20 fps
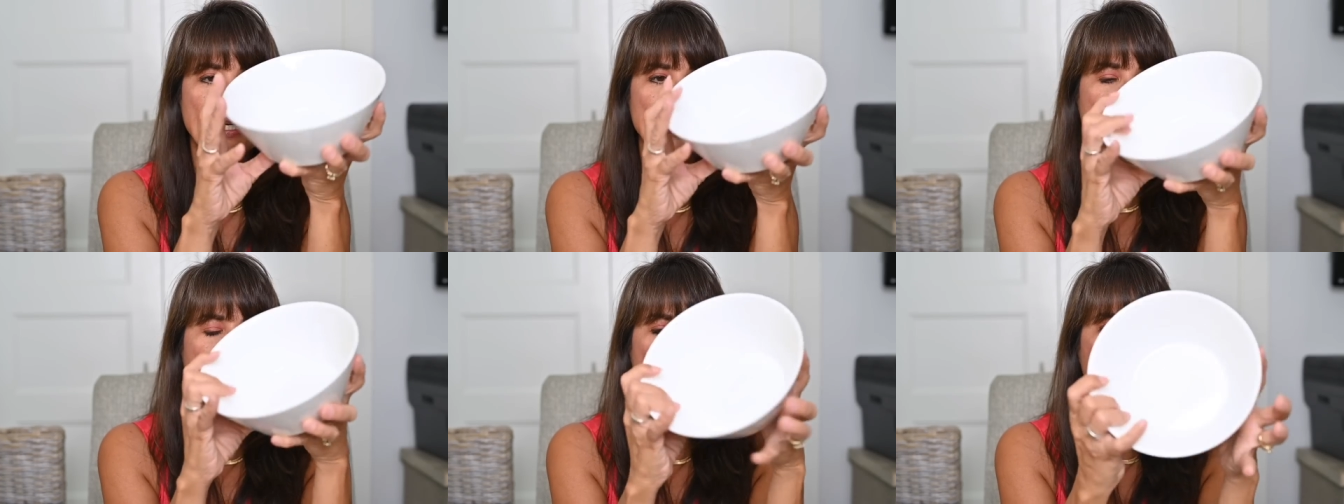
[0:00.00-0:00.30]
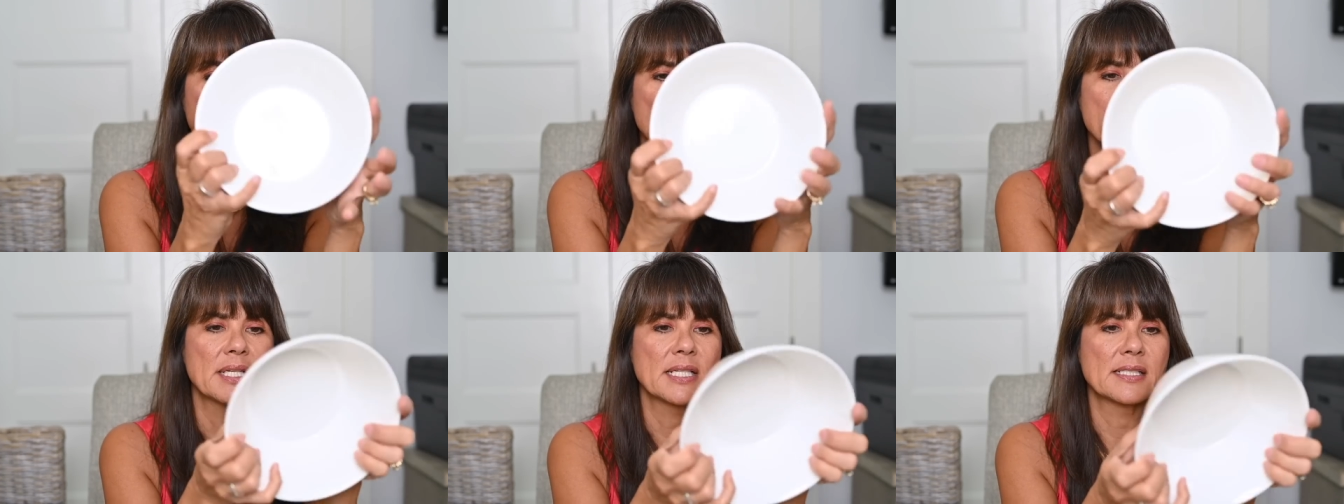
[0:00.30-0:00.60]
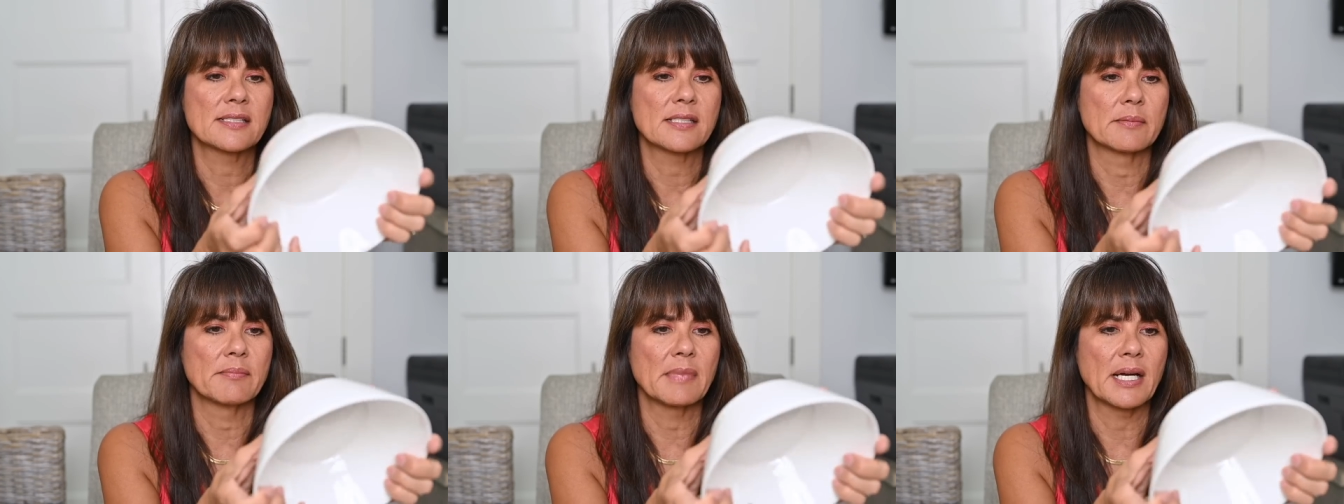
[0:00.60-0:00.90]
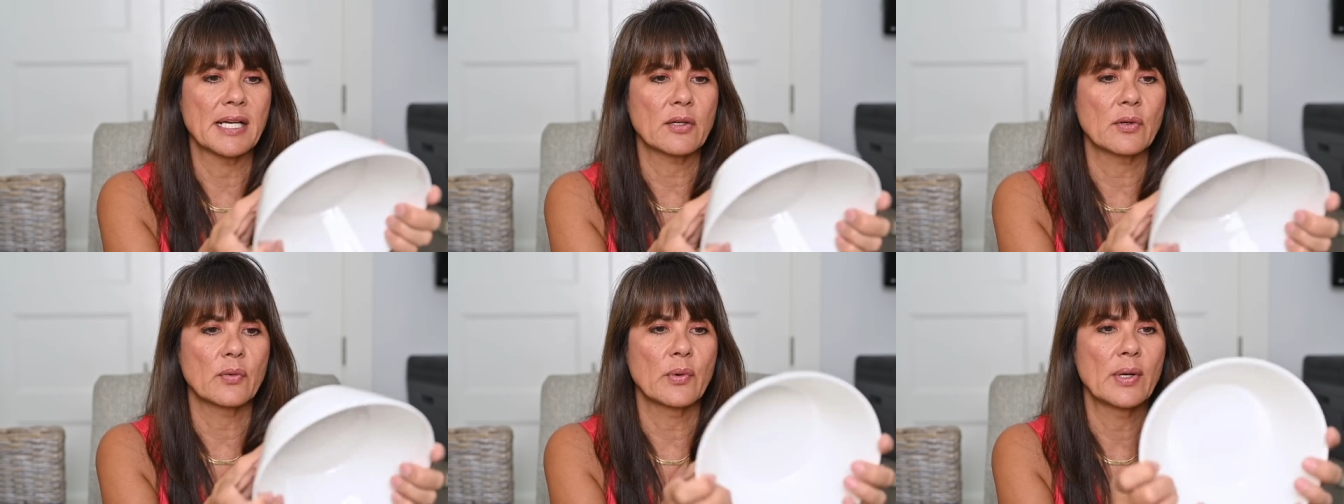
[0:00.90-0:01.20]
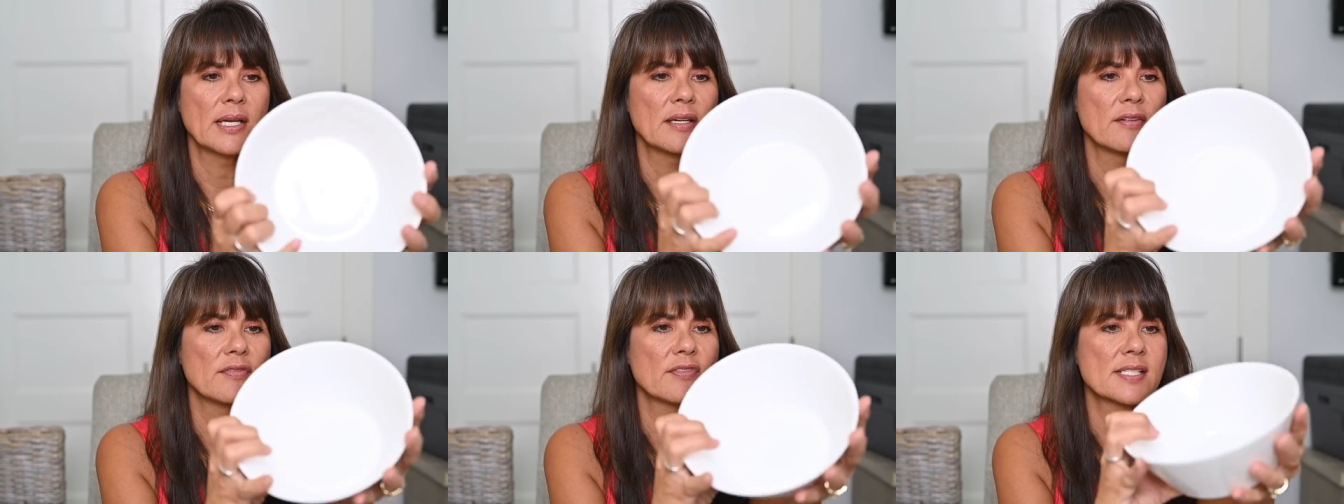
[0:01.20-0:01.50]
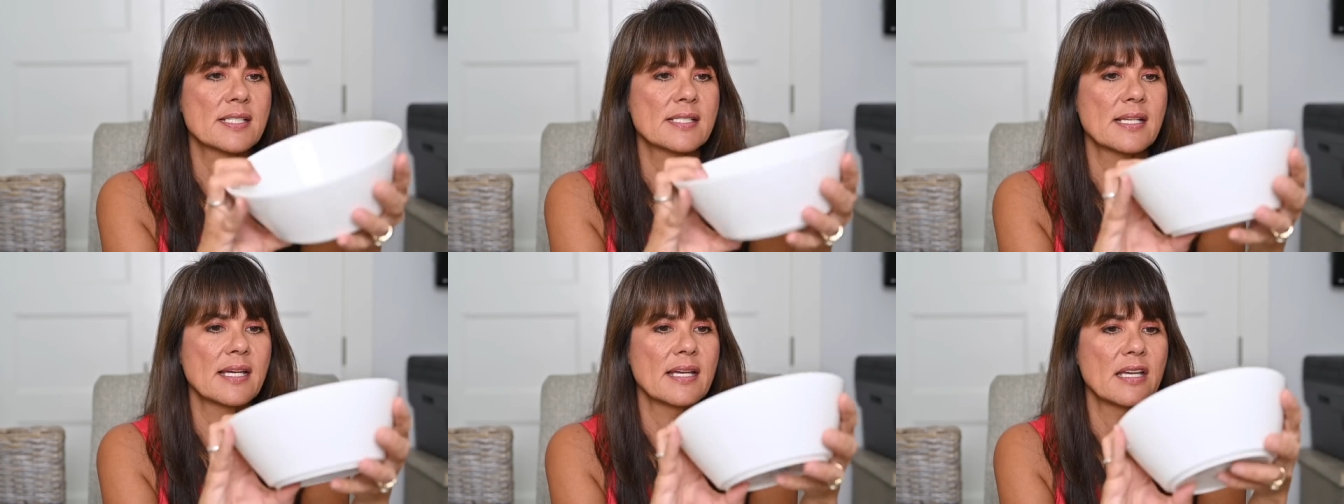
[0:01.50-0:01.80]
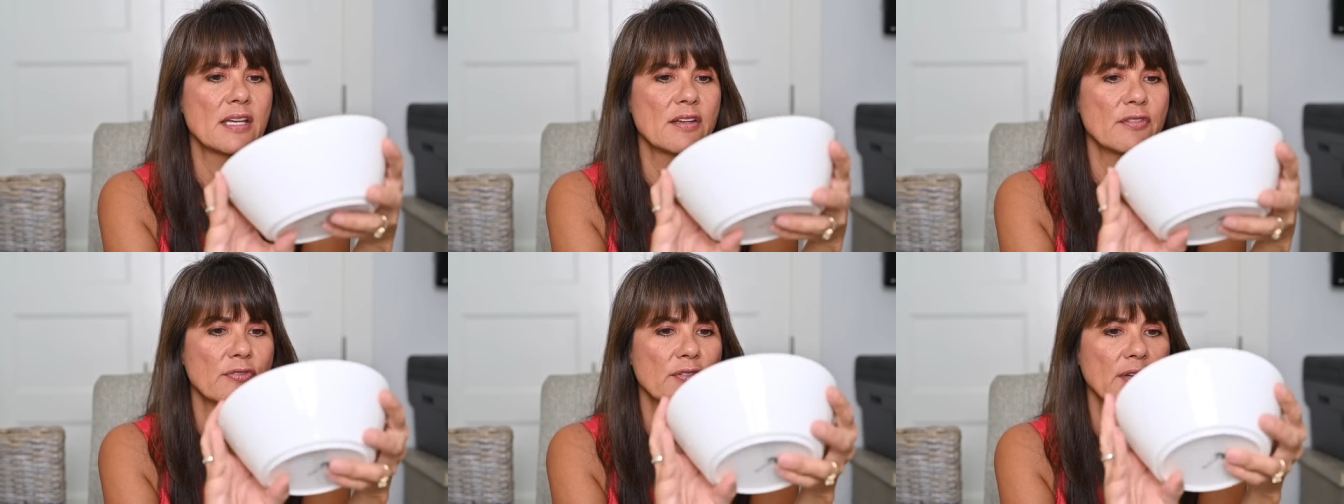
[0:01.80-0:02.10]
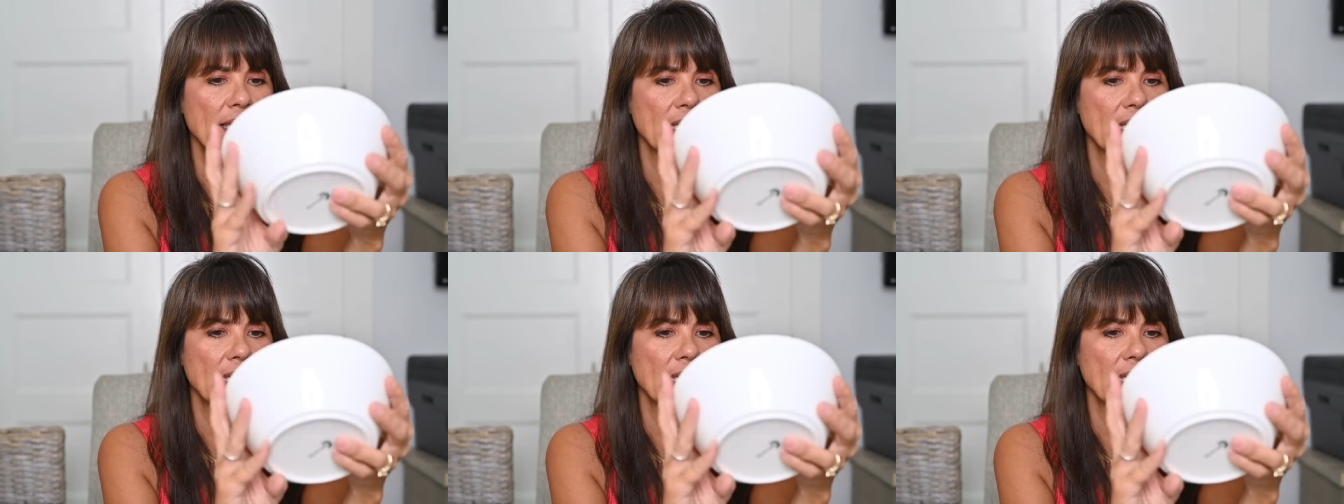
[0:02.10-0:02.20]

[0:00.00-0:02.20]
I like them because they're microwave safe